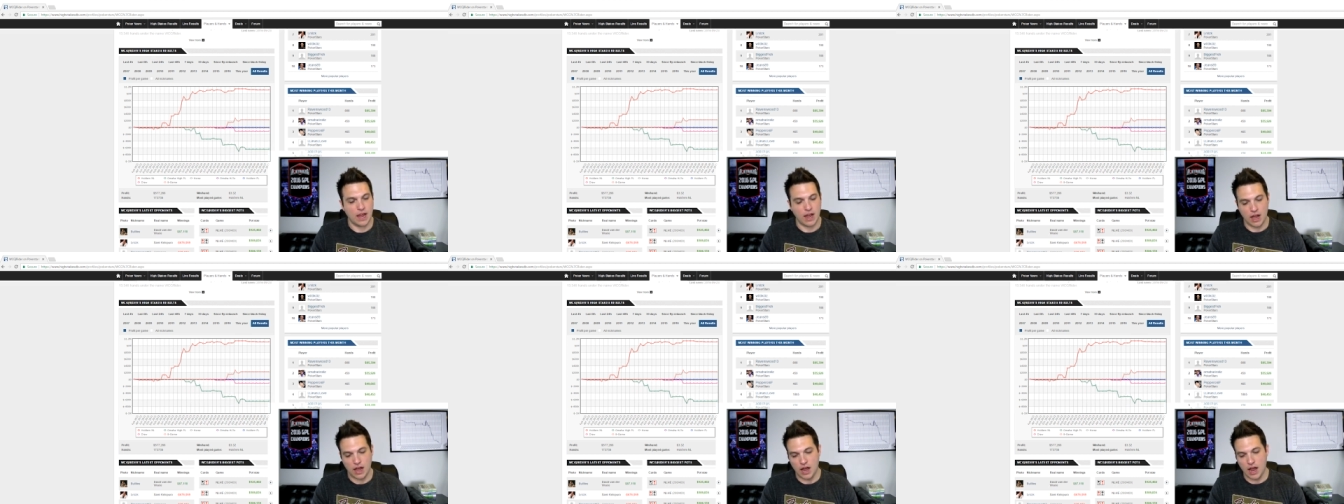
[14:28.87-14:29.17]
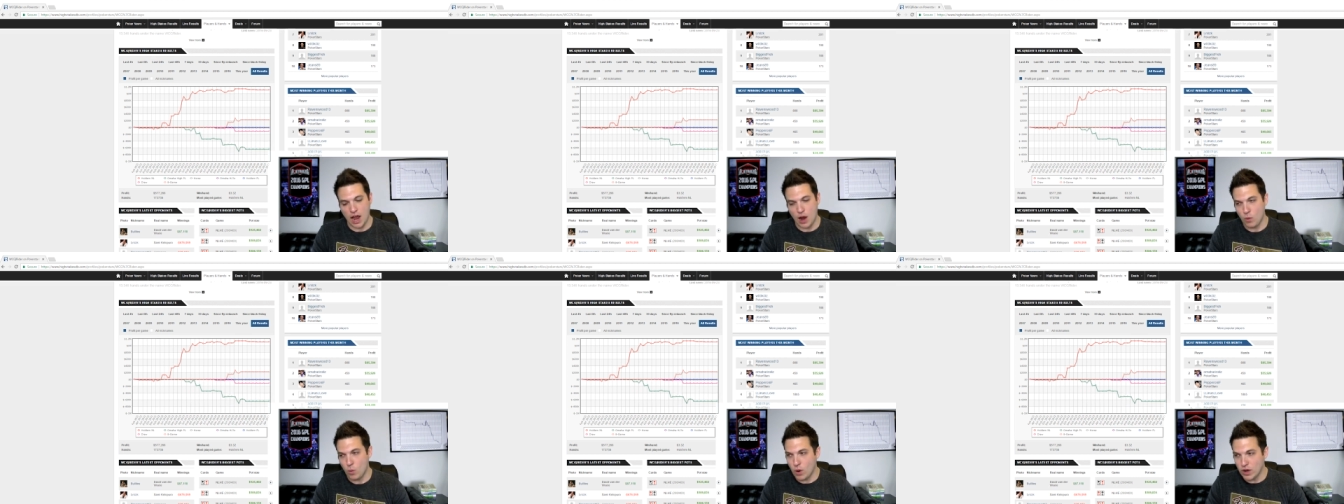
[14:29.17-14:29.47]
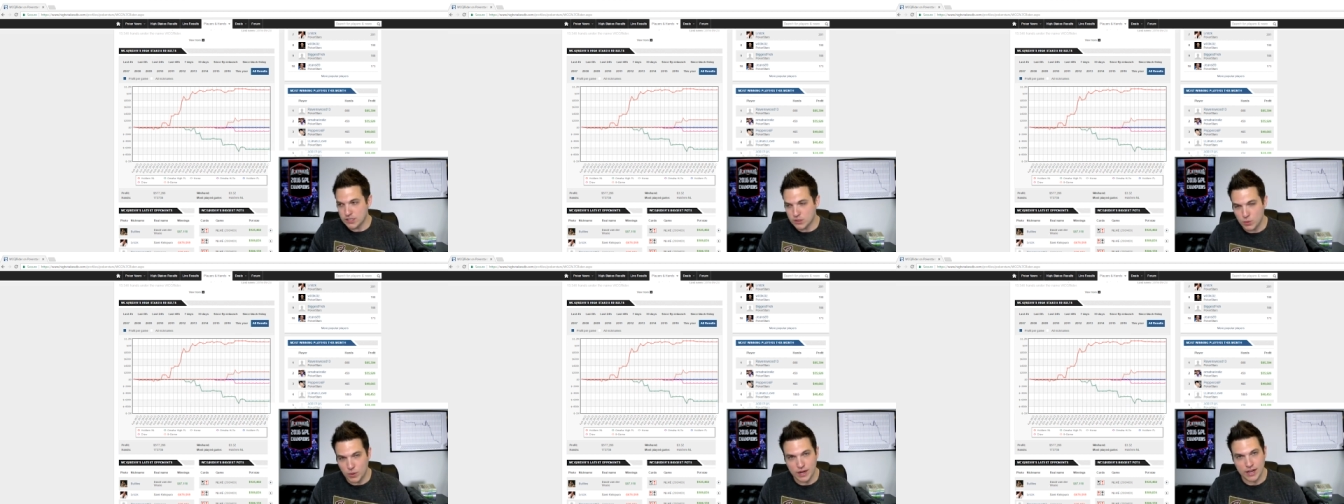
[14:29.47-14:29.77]
I
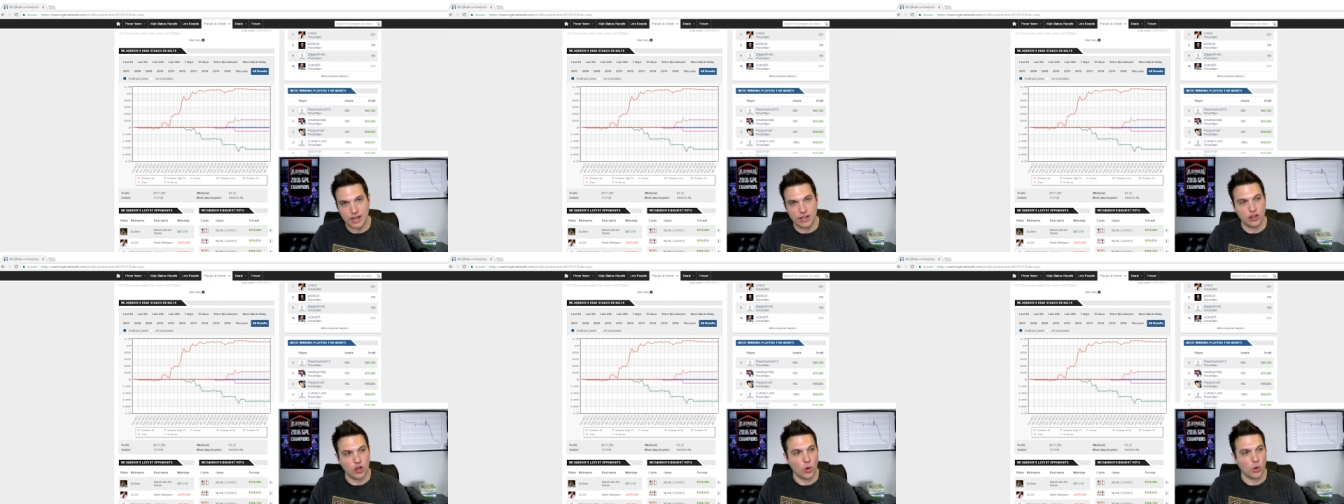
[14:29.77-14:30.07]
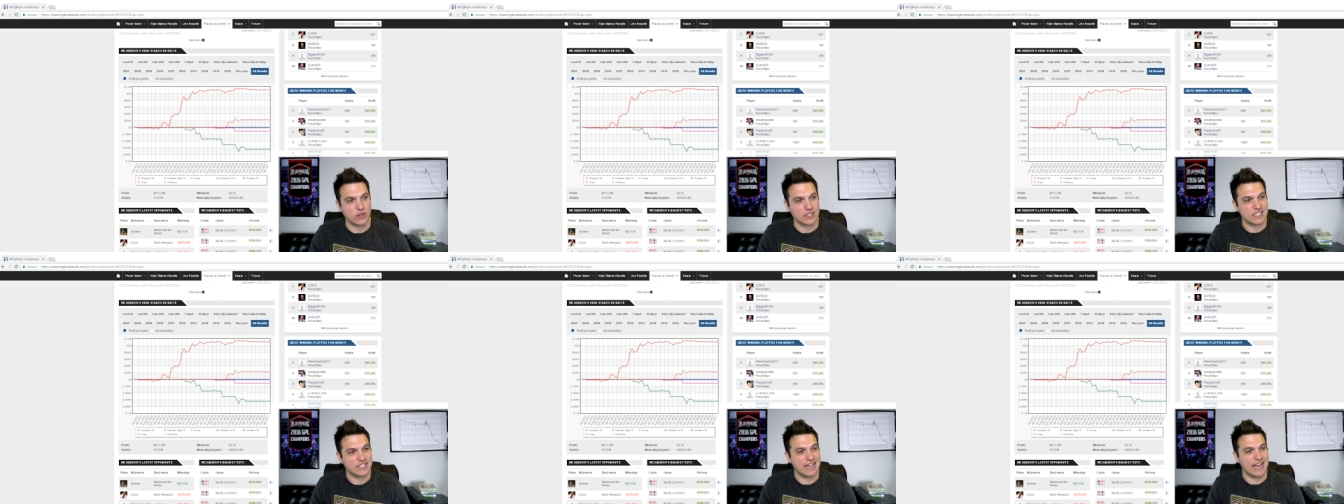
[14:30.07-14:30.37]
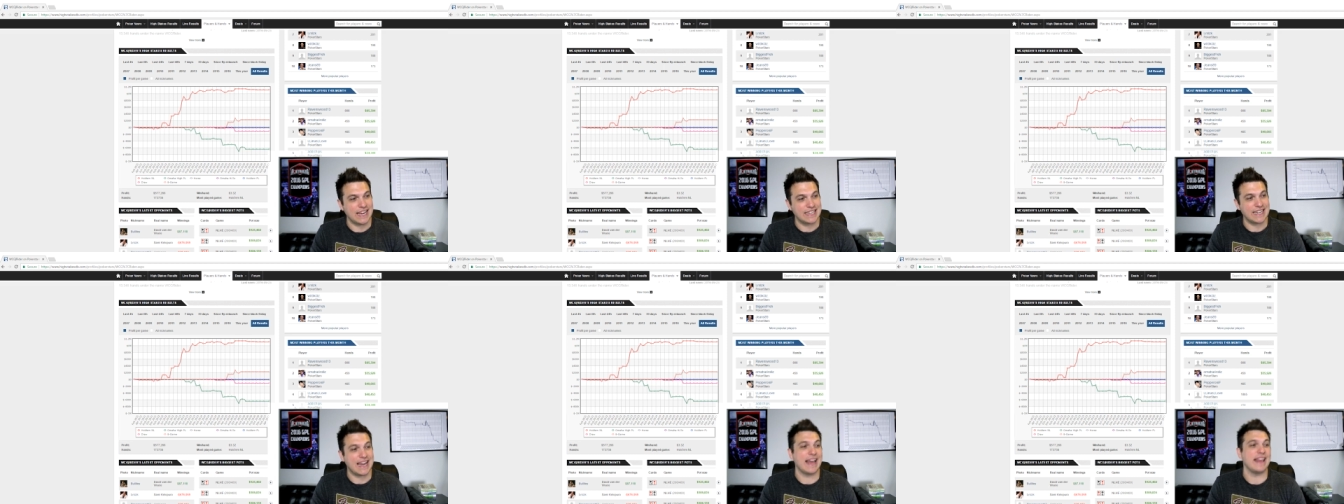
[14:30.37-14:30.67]
was winning at lower
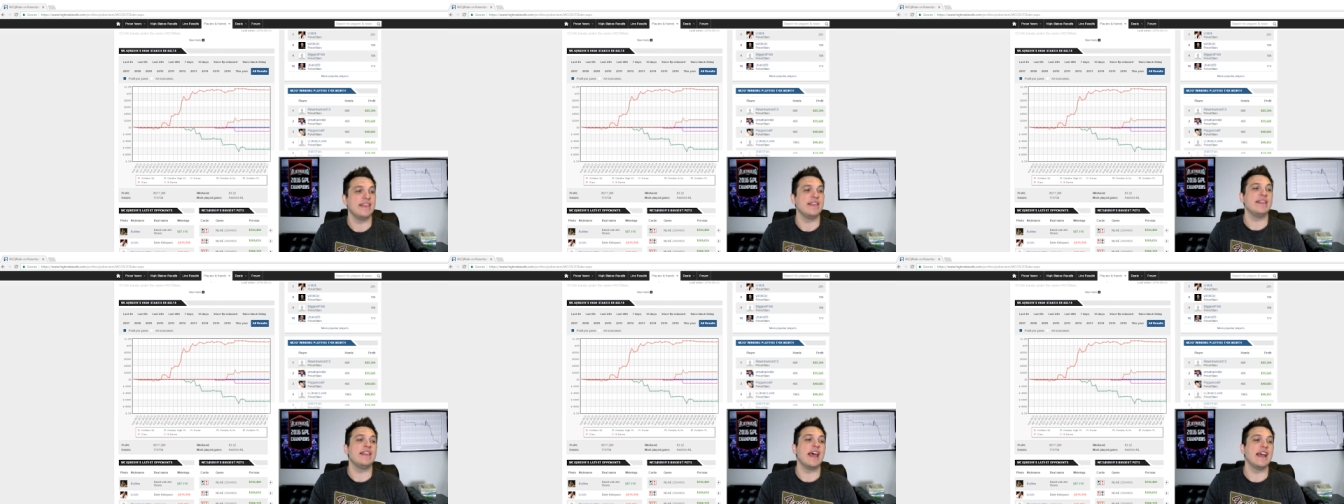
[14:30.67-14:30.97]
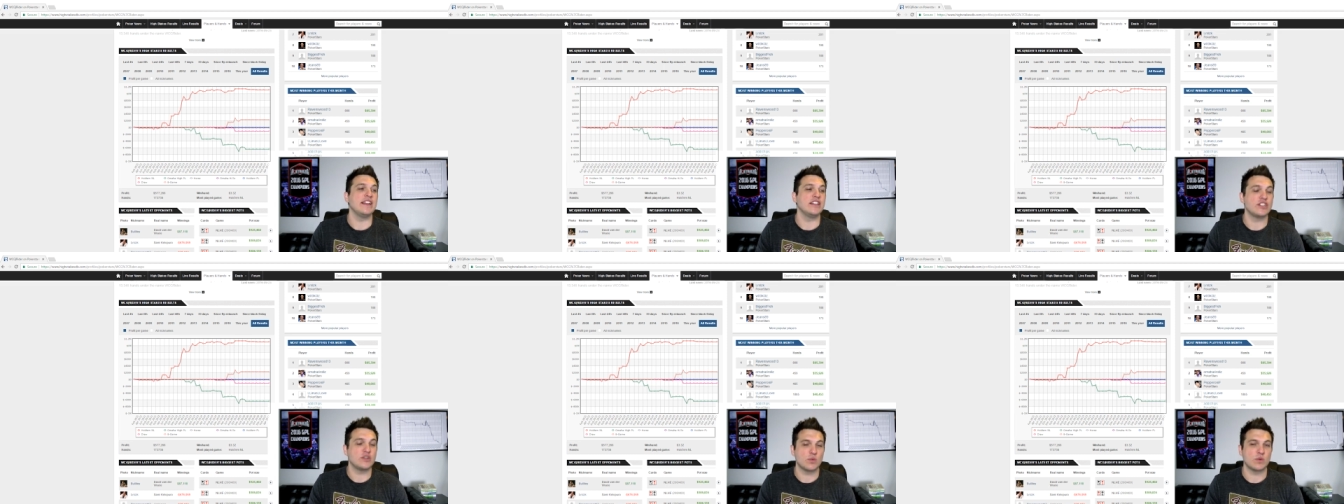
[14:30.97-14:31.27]
stakes and then